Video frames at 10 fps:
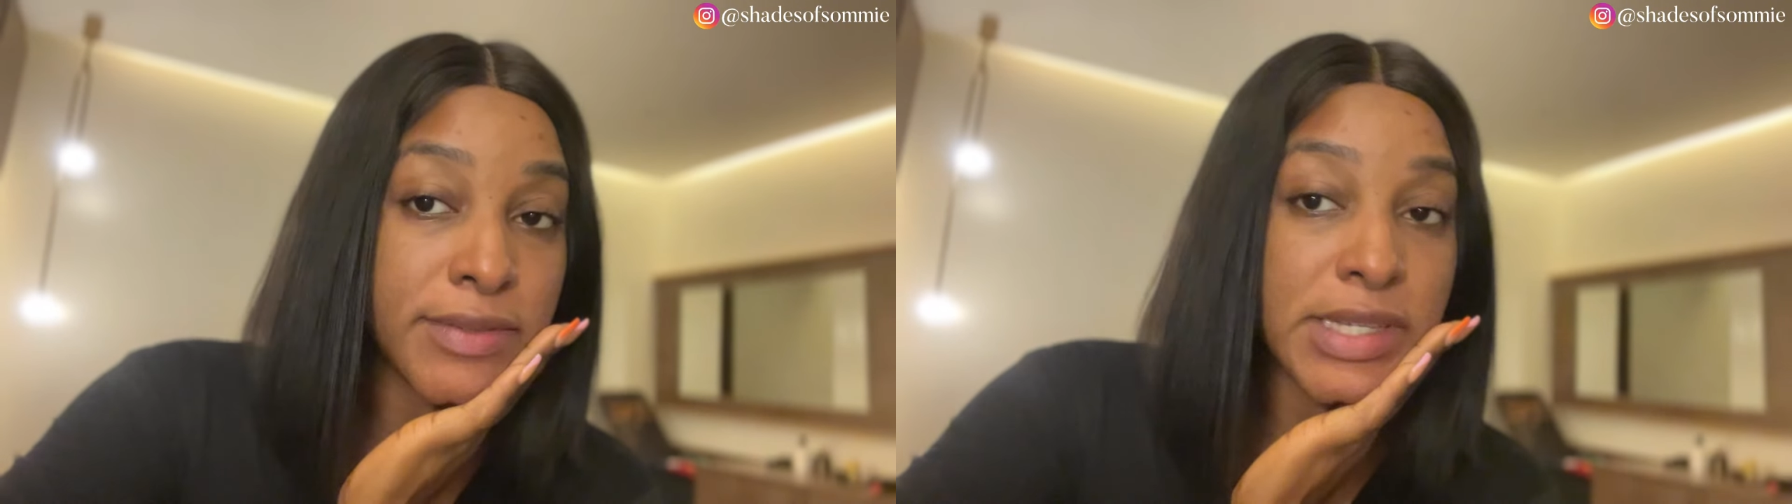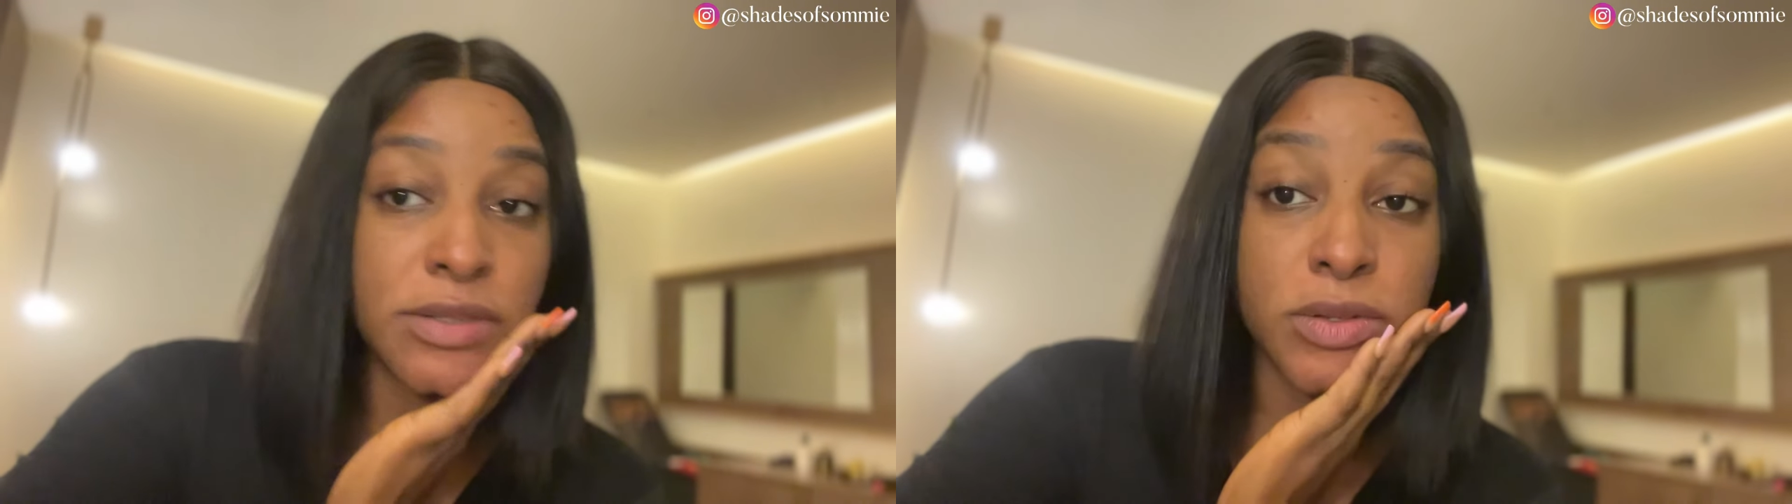
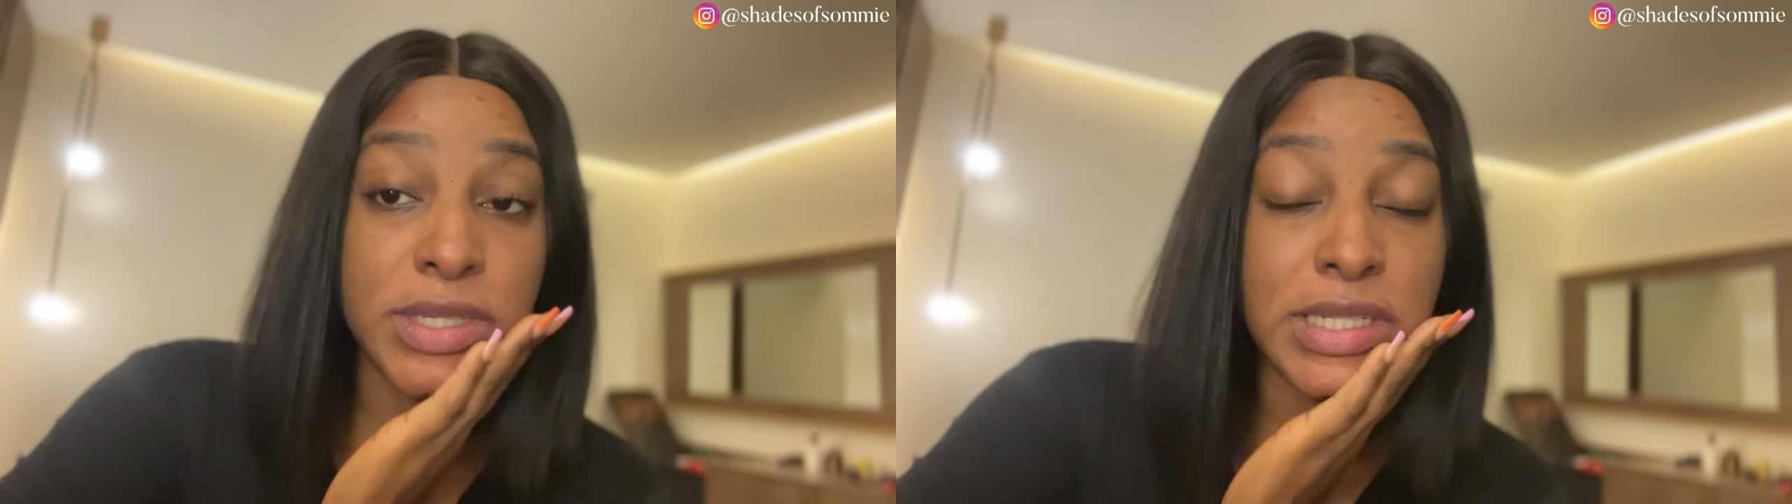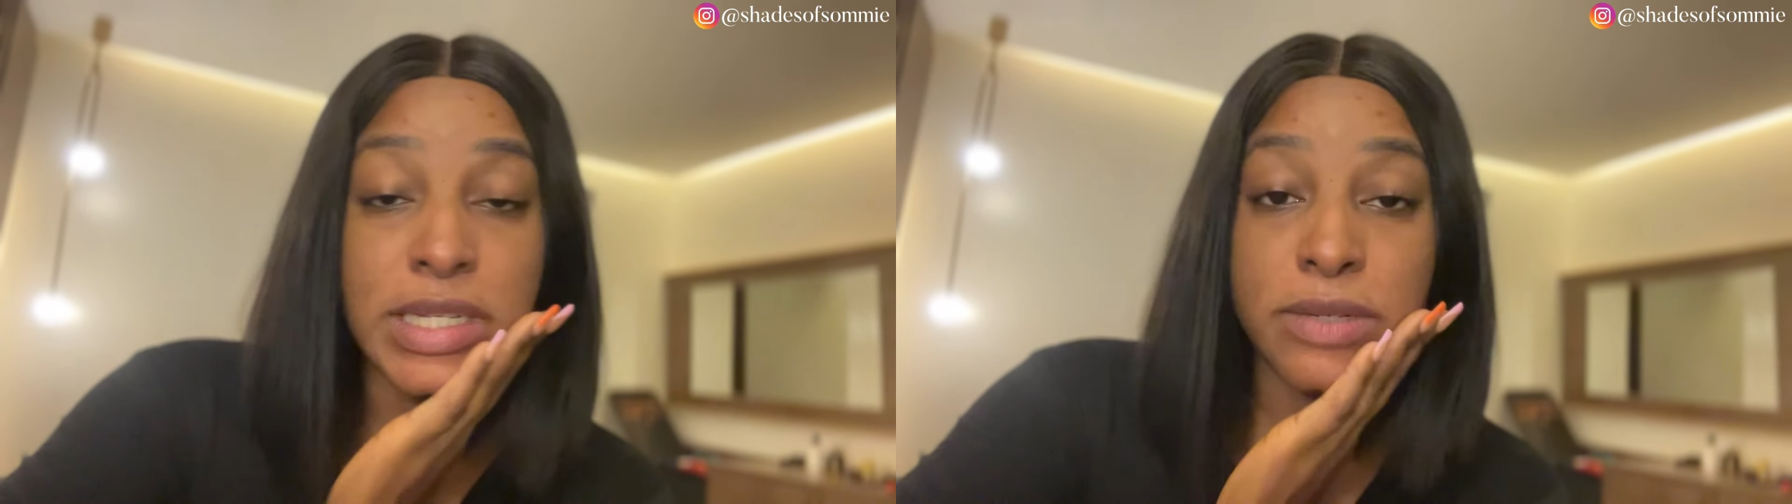because I told you
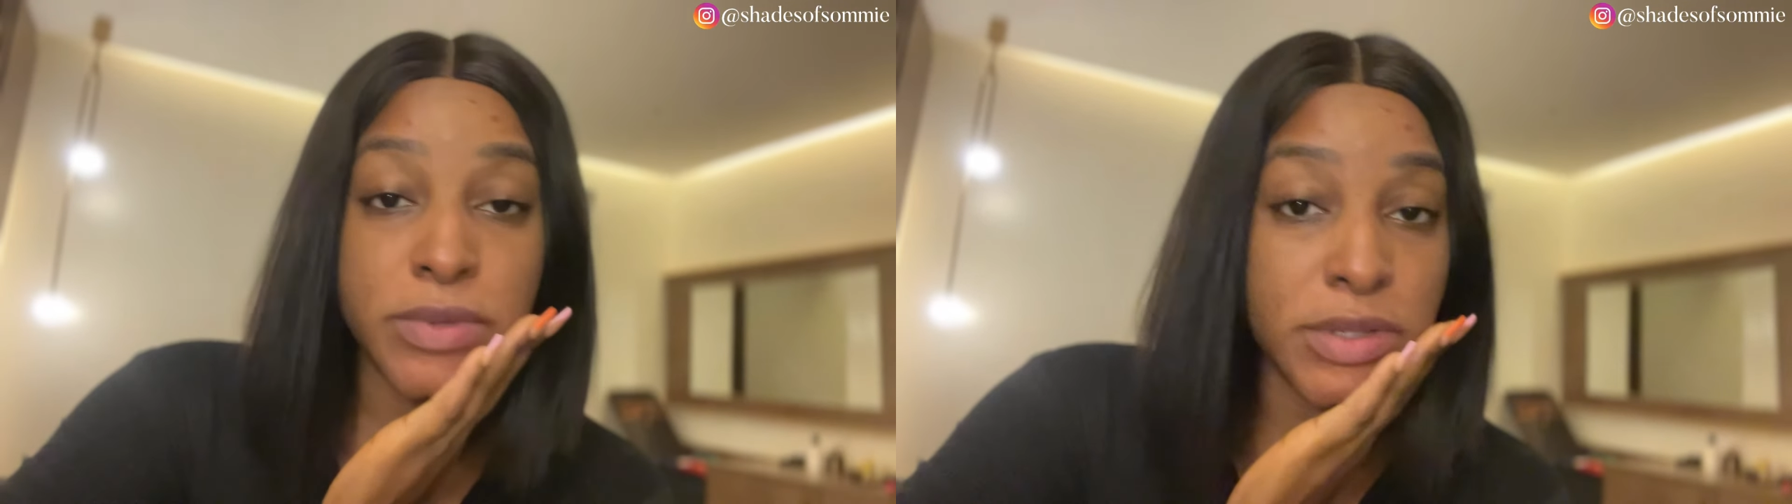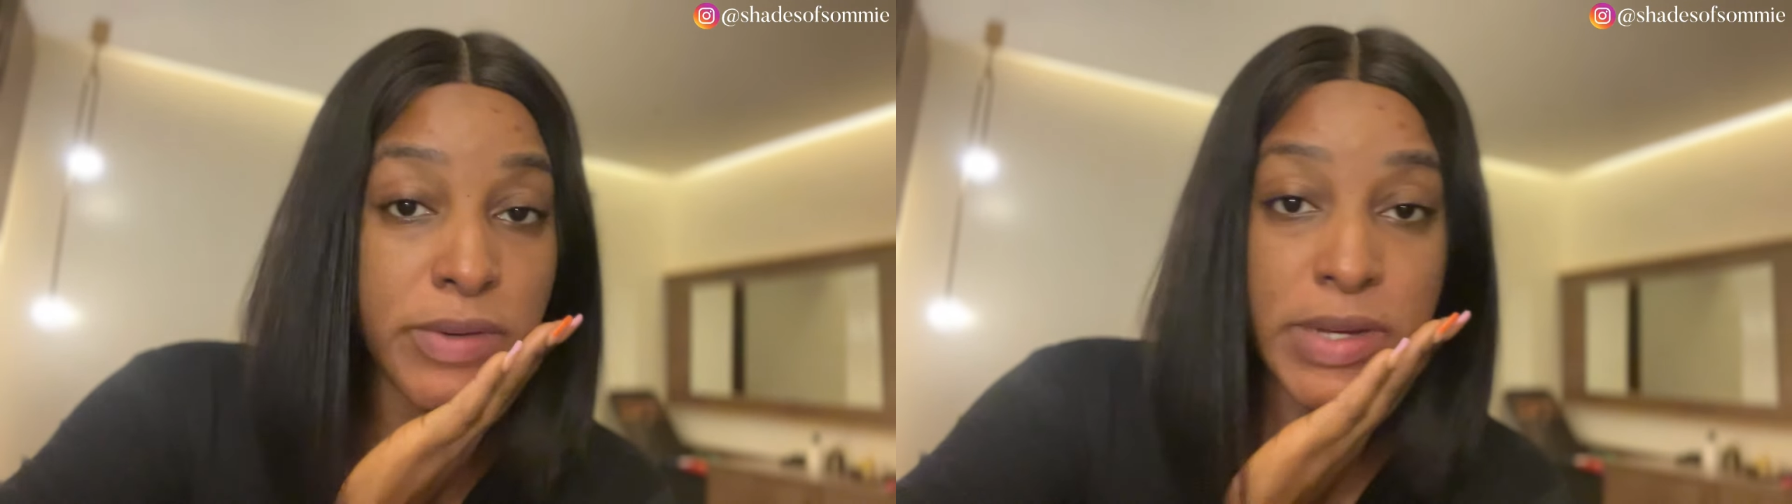guys I didn't
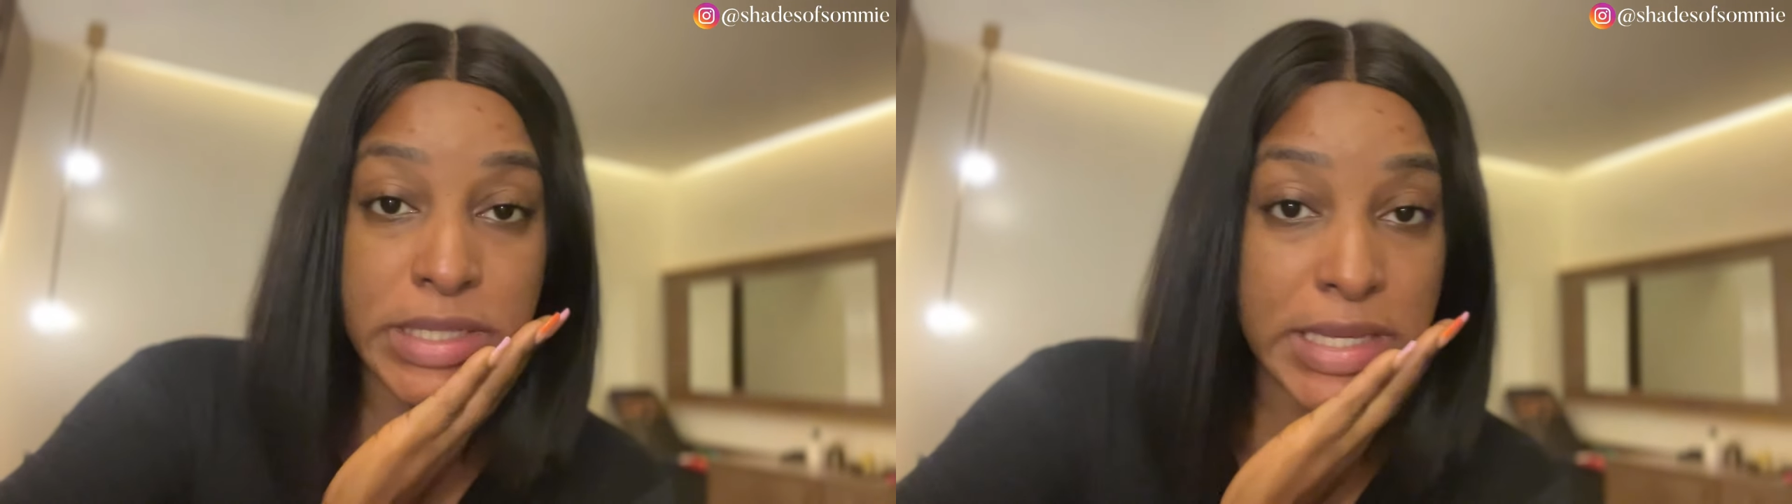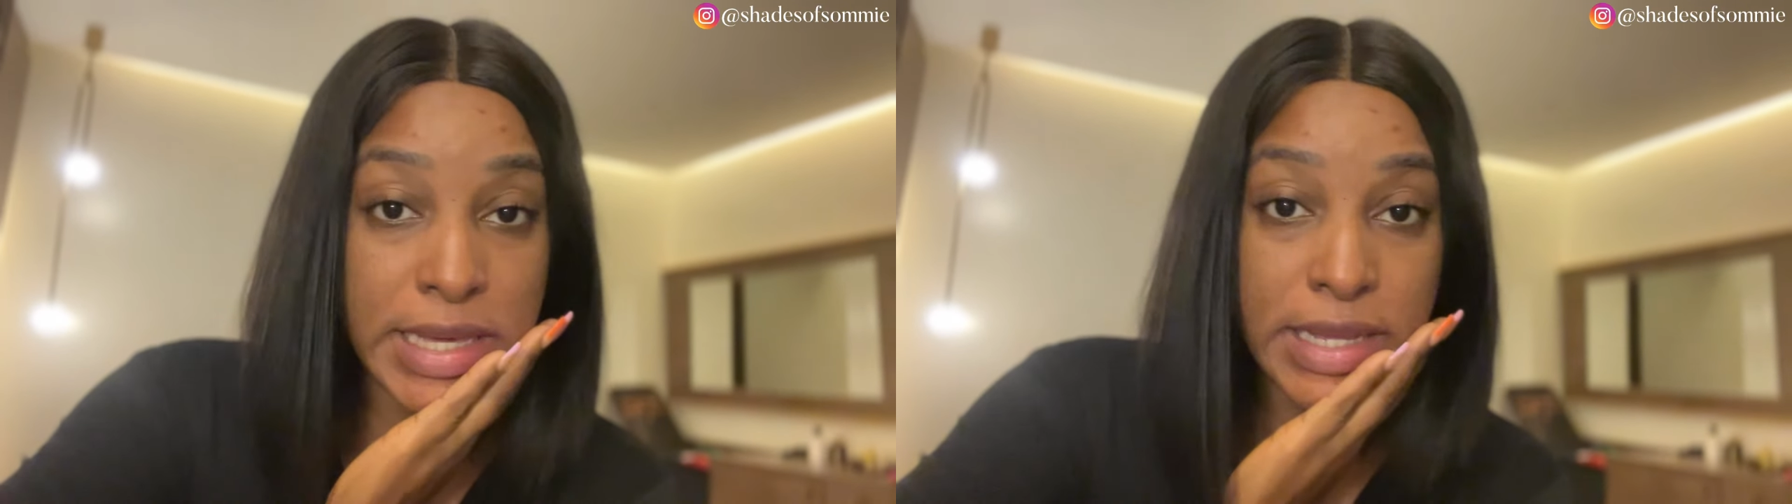want to go
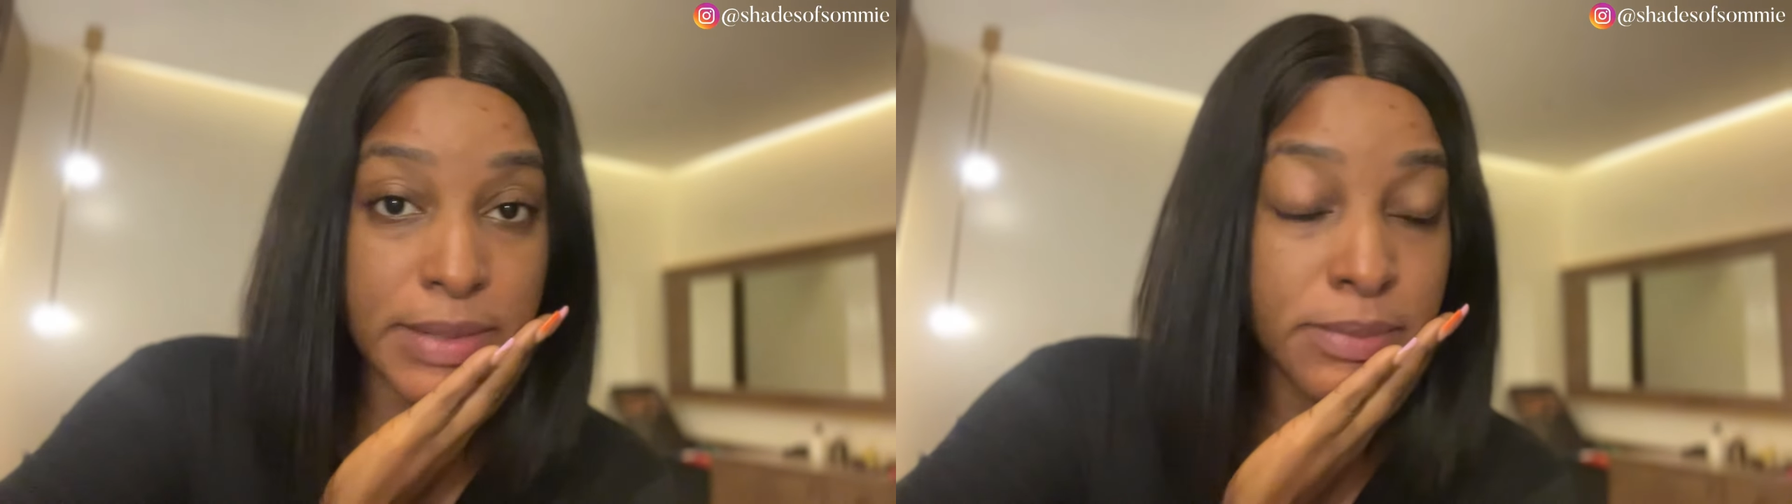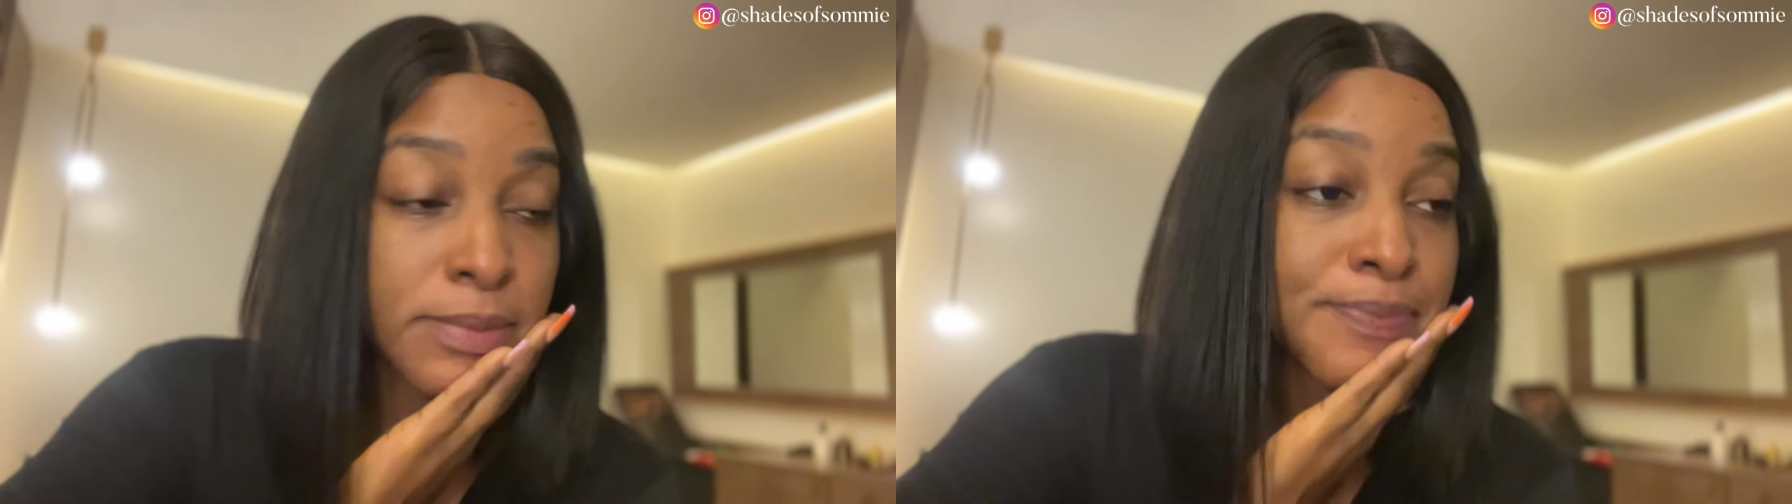out again.